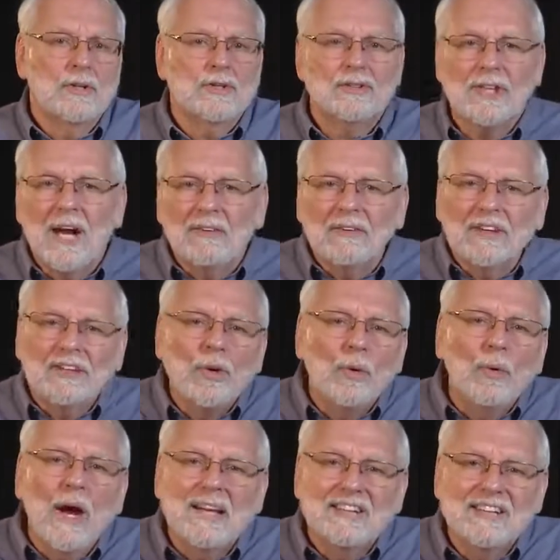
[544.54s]
sharing
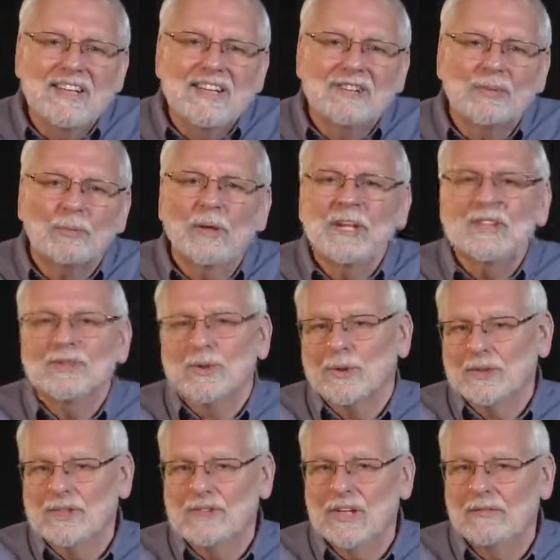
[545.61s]
new ideas and
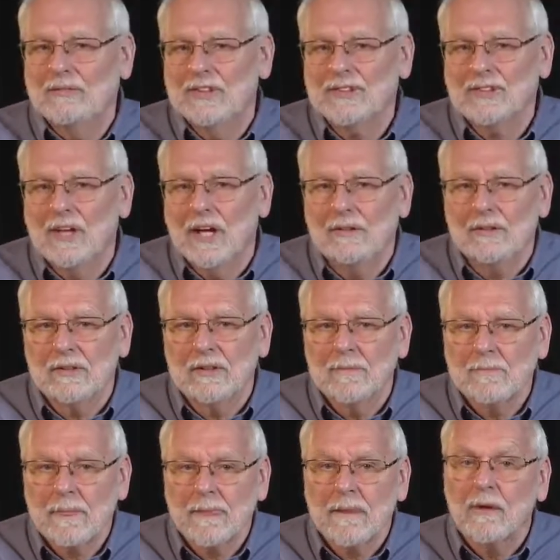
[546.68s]
resources they've discovered,
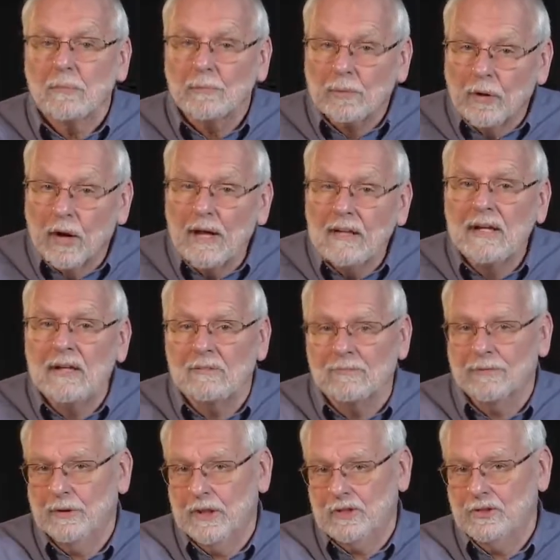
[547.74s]
praying
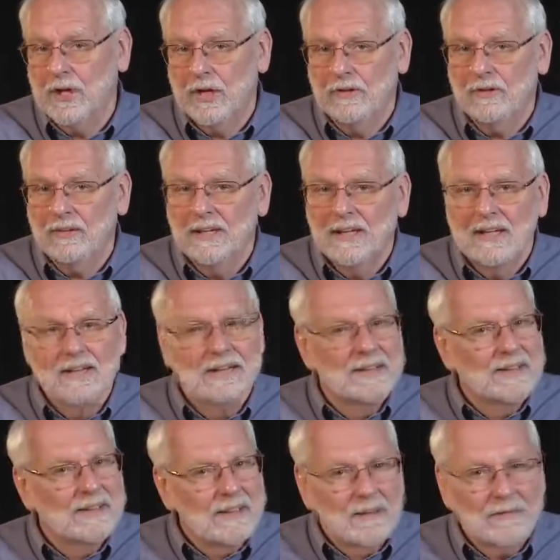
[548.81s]
for each other,
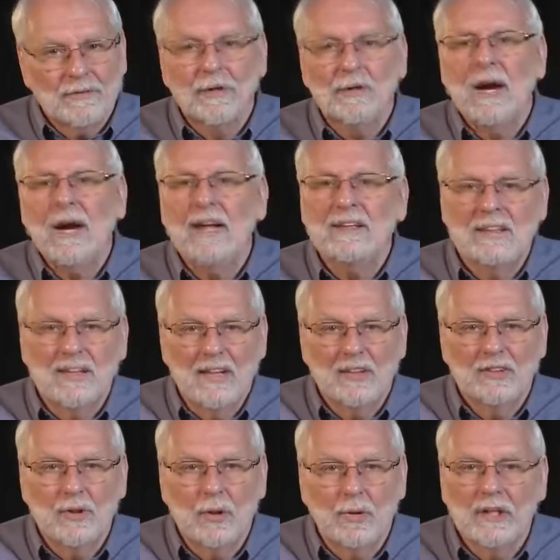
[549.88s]
and for
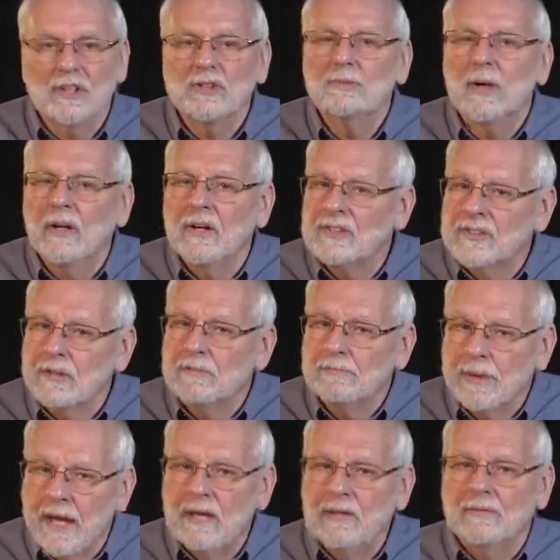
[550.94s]
grandkids who are experiencing
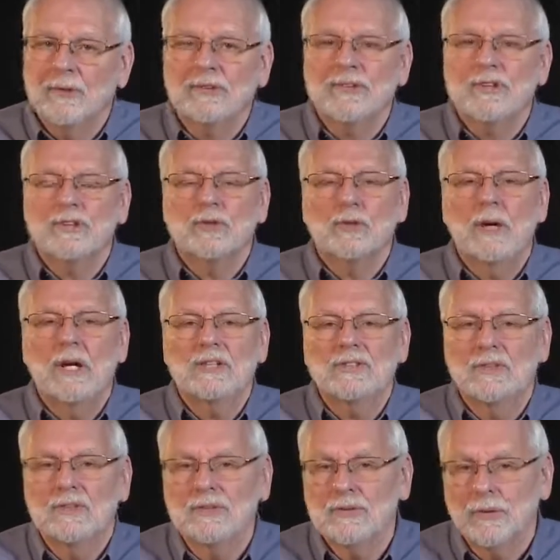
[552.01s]
painful
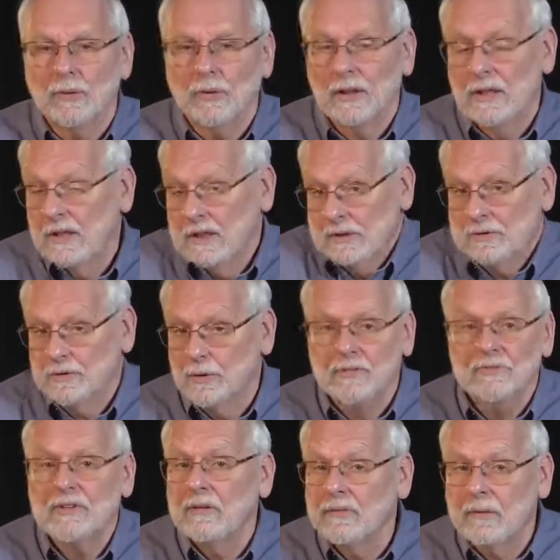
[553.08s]
situations or
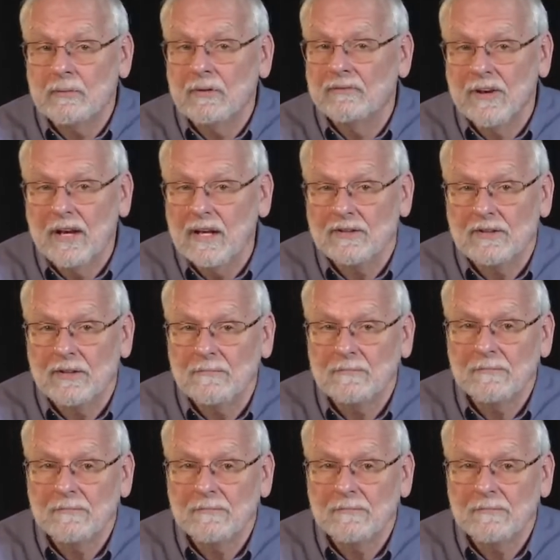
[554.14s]
drifting from the faith.